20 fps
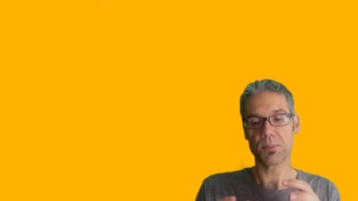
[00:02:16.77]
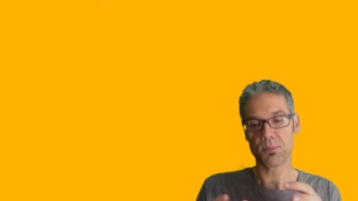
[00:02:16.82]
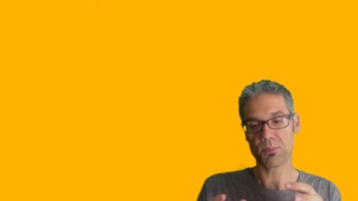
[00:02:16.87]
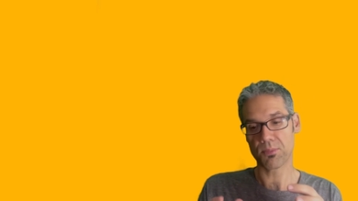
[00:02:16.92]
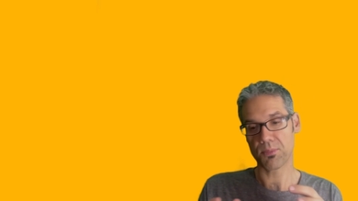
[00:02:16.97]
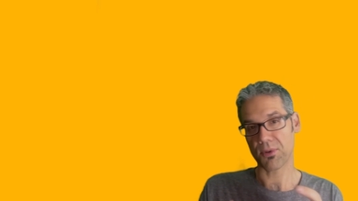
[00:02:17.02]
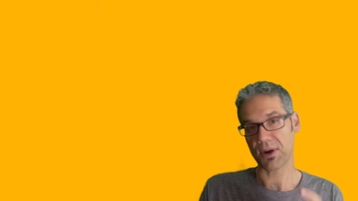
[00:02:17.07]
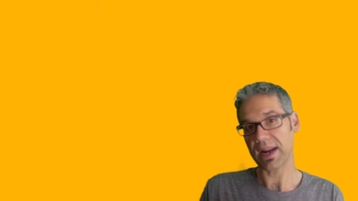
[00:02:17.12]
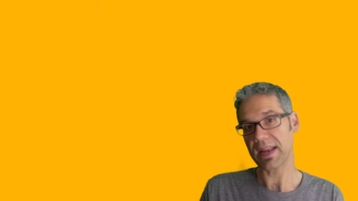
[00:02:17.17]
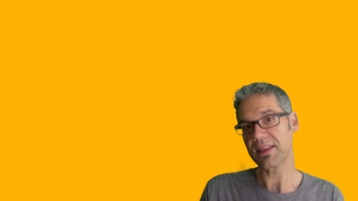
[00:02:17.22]

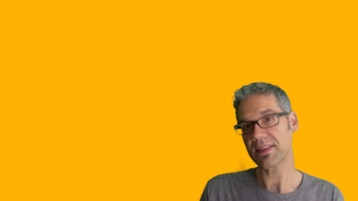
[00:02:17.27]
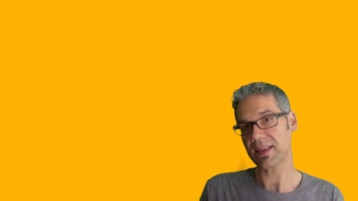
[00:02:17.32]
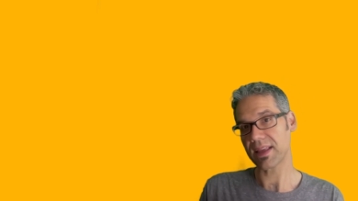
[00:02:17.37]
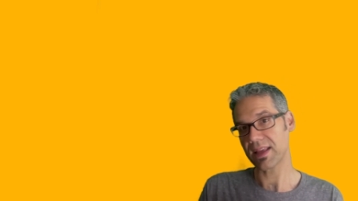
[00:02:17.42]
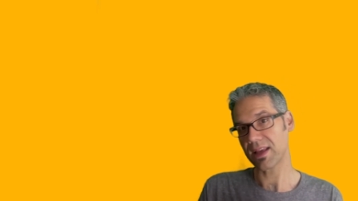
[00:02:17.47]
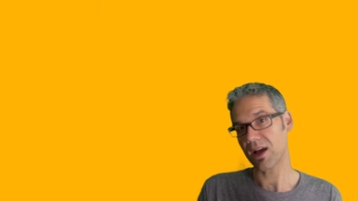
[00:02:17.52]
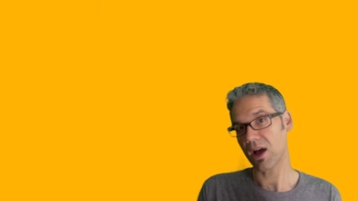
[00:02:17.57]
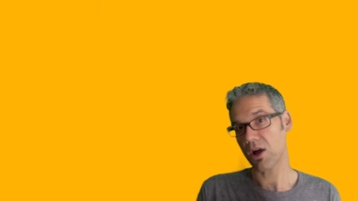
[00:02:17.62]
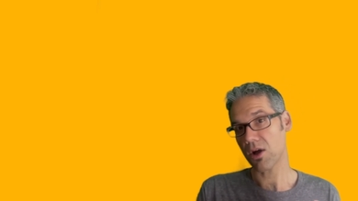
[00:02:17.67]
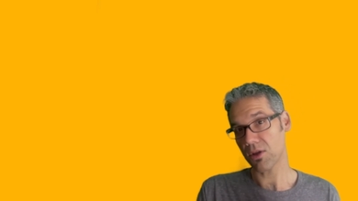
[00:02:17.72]
break
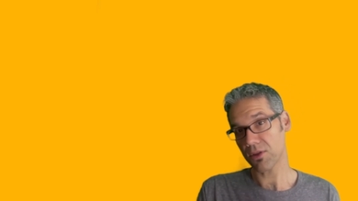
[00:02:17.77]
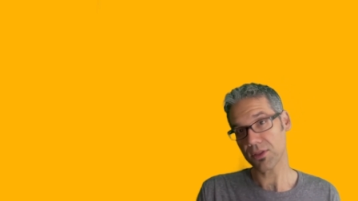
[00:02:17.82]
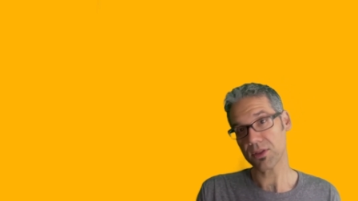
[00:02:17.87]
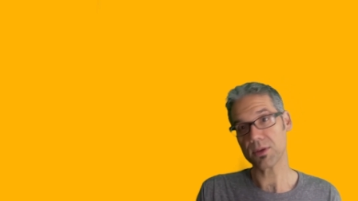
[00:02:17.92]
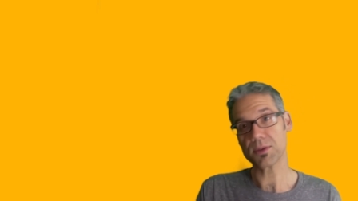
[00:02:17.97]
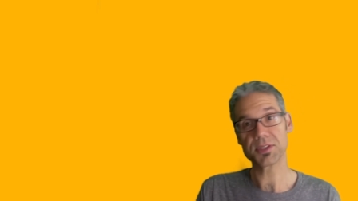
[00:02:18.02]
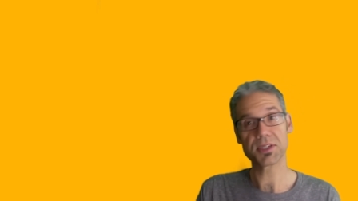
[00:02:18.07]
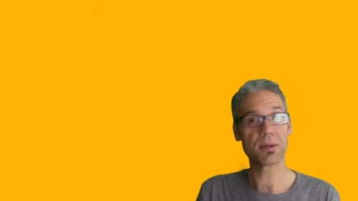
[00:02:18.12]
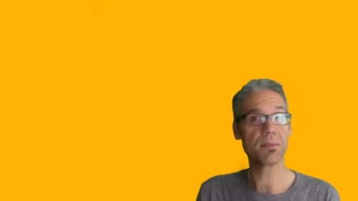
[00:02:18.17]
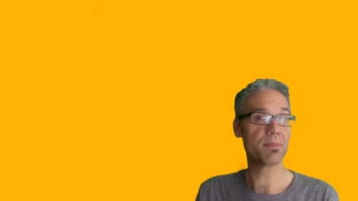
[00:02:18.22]
all
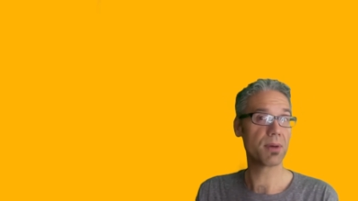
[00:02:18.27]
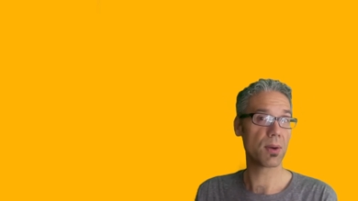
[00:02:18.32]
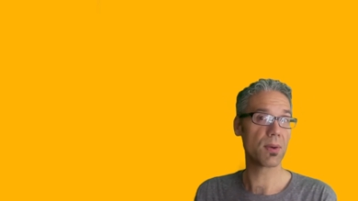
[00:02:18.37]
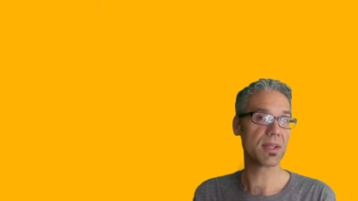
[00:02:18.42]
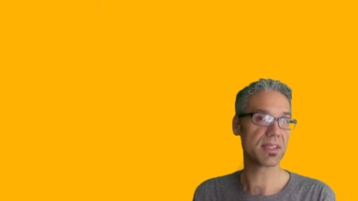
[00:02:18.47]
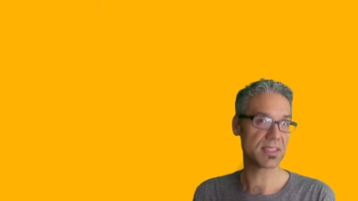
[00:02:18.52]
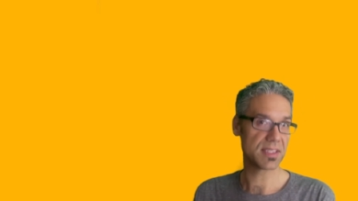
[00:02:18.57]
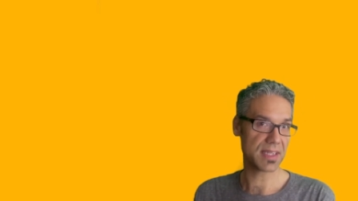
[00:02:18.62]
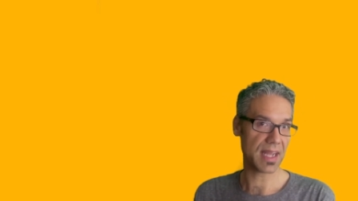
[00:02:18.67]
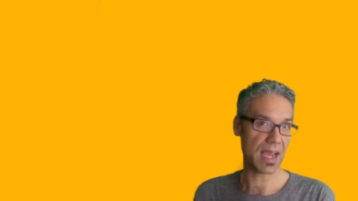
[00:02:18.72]
those
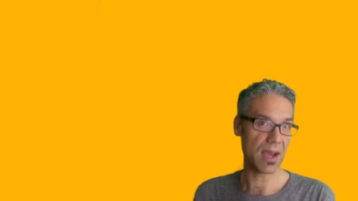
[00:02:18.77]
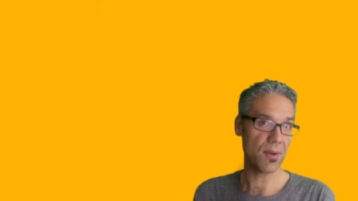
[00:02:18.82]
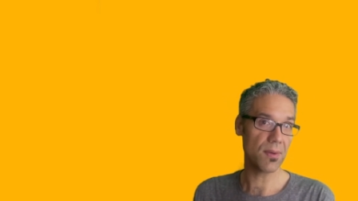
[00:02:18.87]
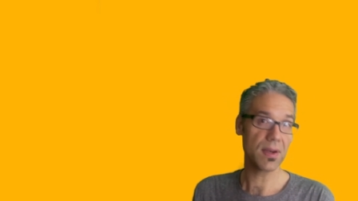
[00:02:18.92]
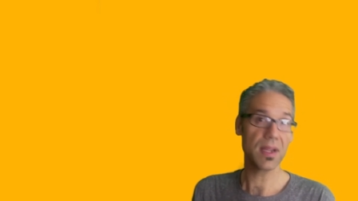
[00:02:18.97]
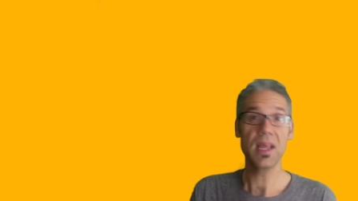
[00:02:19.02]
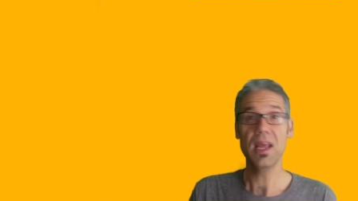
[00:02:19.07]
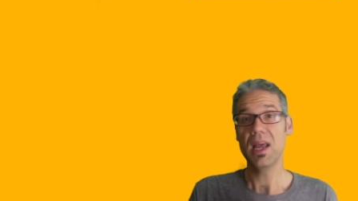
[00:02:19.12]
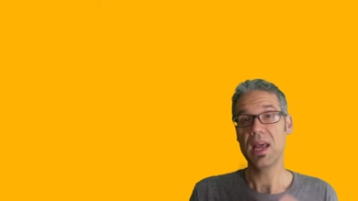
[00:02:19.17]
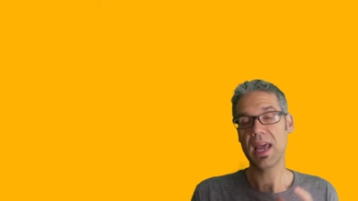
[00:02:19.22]
components
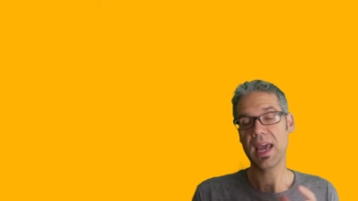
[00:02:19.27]
down